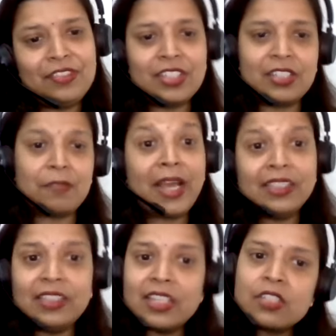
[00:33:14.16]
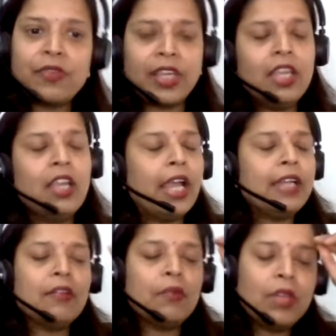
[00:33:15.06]
just by this way.
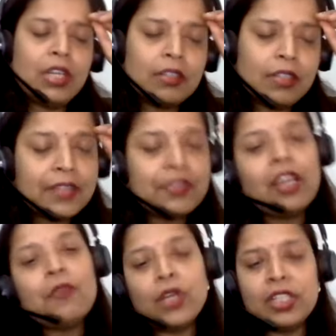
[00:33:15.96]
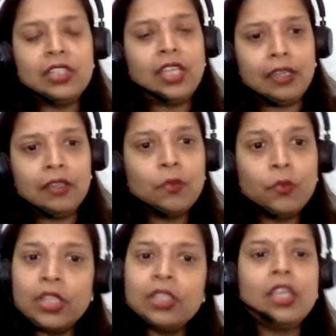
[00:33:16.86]
And literally one
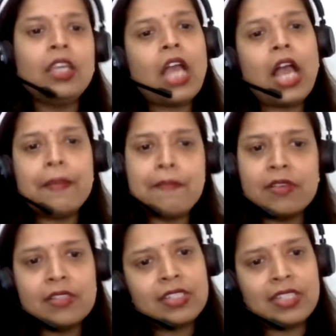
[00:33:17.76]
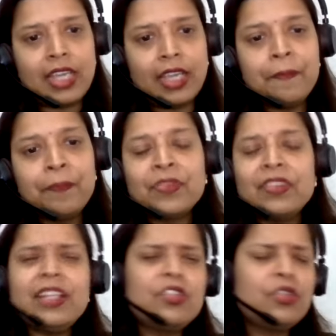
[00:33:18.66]
thing I must say,
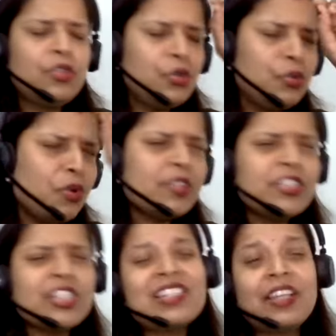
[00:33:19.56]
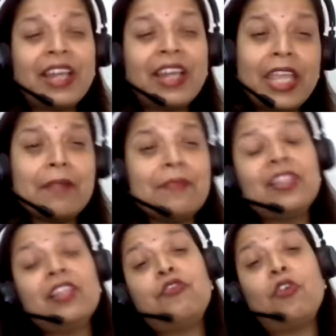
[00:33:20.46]
that do not just cram
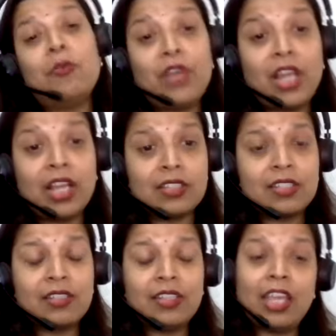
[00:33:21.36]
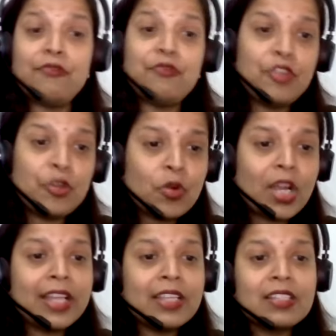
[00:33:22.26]
the formulas. If you
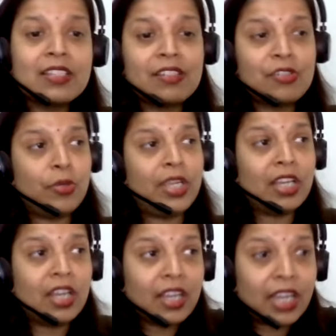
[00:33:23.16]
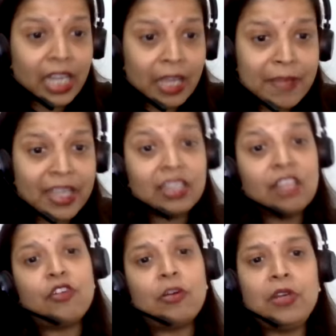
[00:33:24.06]
guys doing a cramming in
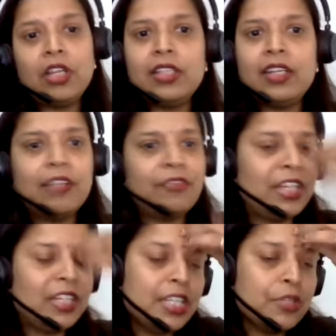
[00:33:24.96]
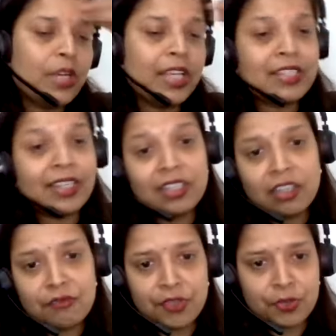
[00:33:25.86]
the formula, then definitely you guys get
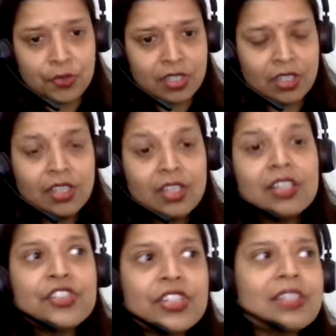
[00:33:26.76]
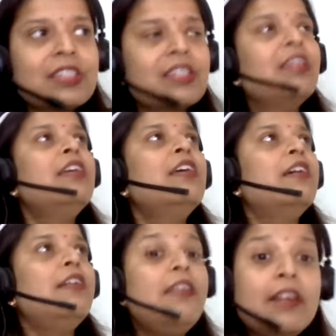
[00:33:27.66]
confused. Just
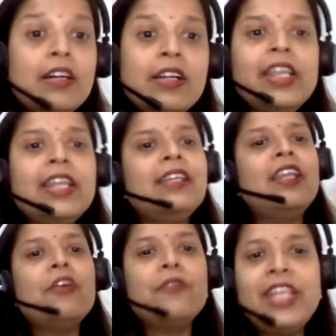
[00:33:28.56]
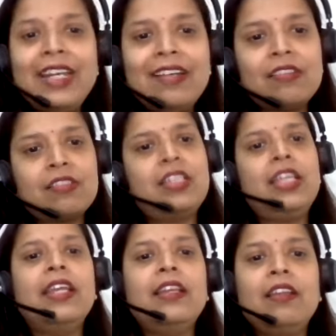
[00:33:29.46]
learn it in a very
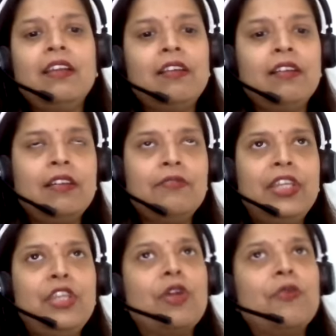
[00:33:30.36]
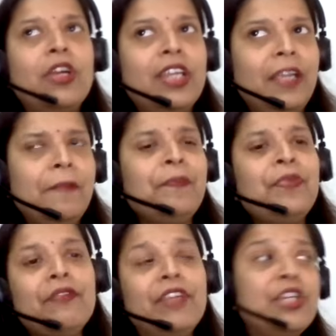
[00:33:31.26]
interesting and when you are working,
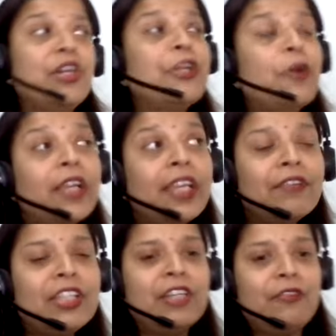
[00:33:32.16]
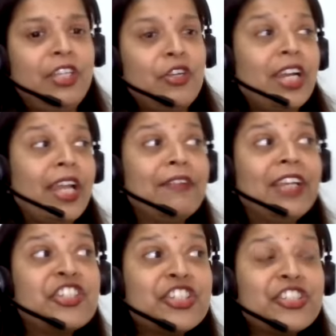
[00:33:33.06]
when you are talking with your, when you are having
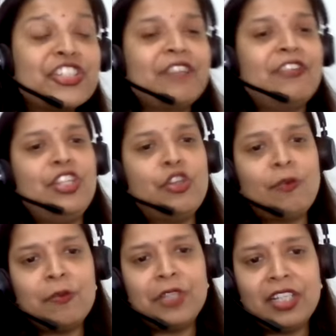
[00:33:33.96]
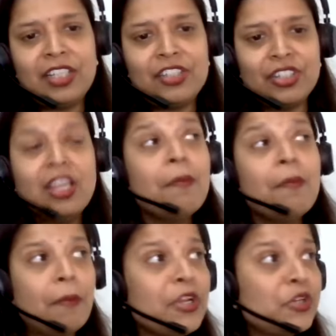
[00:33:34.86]
a chit chat with your mom in a kitchen.
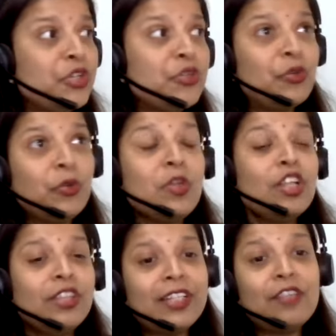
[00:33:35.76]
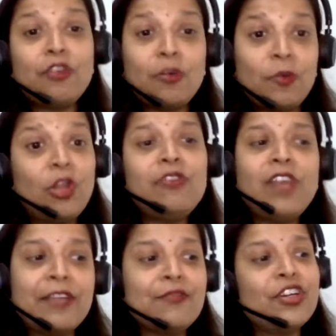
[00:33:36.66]
Mama, do you know that the formula of
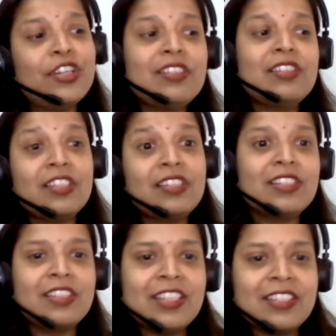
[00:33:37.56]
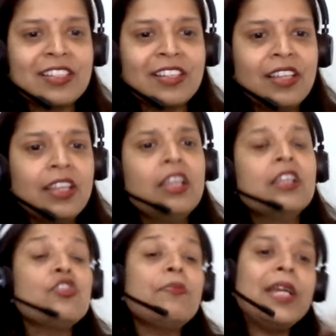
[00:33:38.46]
lime water is this?
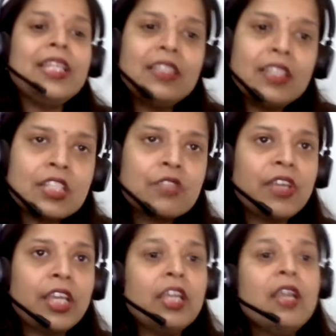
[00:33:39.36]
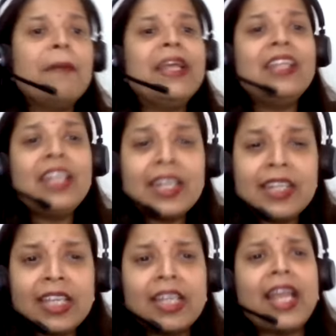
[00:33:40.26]
So by this way, by
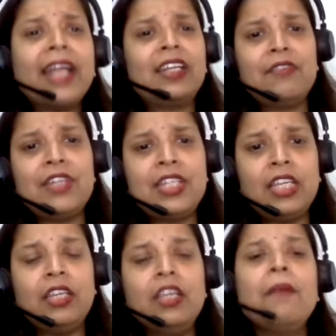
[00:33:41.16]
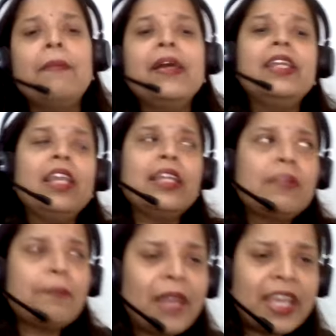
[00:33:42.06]
creating an activity, by like
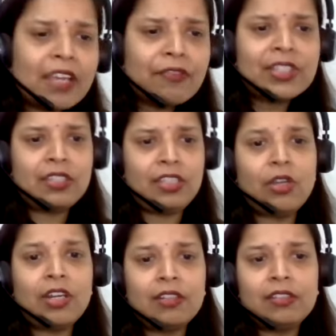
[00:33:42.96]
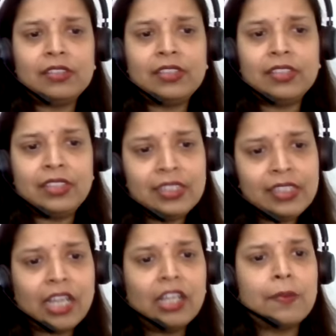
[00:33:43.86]
playing with your
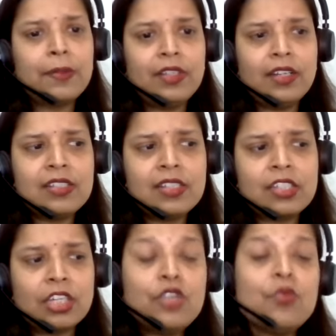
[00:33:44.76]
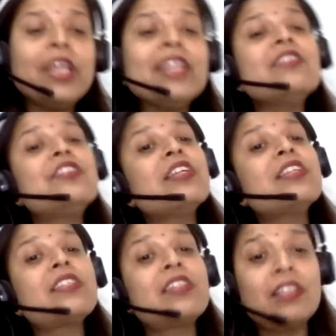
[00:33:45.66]
younger brother and sister, you can just